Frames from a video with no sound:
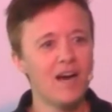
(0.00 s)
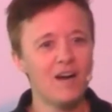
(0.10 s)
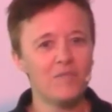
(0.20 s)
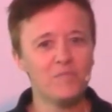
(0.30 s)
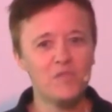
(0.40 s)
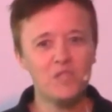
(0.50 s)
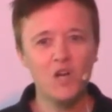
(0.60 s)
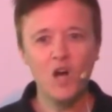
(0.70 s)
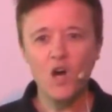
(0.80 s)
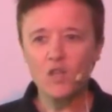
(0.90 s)
Um,
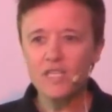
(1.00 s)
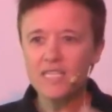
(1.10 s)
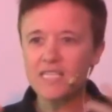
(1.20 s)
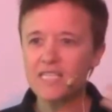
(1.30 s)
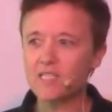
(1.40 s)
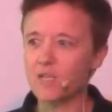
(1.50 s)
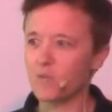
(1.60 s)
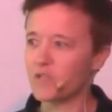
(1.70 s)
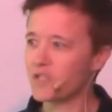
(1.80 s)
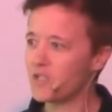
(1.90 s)
just all these things
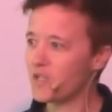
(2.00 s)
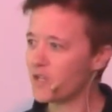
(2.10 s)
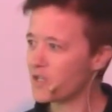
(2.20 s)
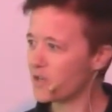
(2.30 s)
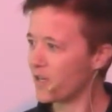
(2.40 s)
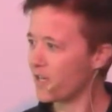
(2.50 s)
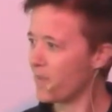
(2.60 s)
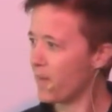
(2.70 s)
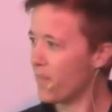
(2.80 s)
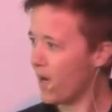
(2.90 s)
that were just
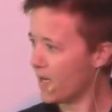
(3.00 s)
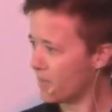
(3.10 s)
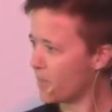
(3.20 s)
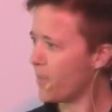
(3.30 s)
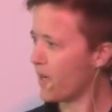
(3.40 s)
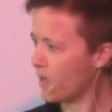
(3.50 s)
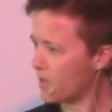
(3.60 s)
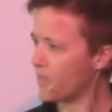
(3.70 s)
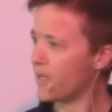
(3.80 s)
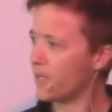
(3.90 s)
nurturing my body and
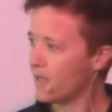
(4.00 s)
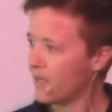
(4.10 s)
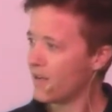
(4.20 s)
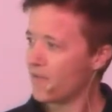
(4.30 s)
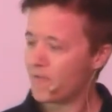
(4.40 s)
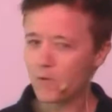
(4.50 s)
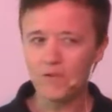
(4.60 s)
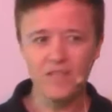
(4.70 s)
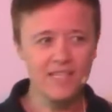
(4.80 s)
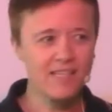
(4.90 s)
preparing me
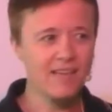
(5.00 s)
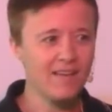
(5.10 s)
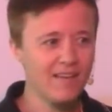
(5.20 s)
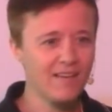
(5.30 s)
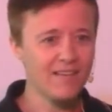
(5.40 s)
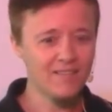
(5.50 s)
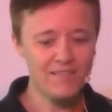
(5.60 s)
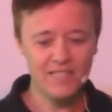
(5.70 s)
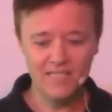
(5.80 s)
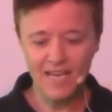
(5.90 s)
for this uh,
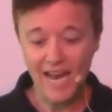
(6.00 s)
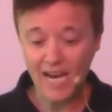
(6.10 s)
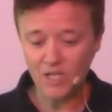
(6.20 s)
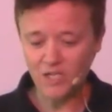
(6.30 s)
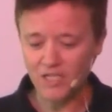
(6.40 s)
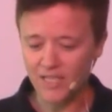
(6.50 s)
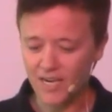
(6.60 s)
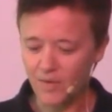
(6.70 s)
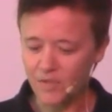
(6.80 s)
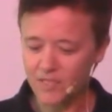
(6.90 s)
this action
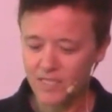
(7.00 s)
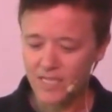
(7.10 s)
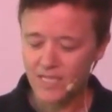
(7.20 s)
that I was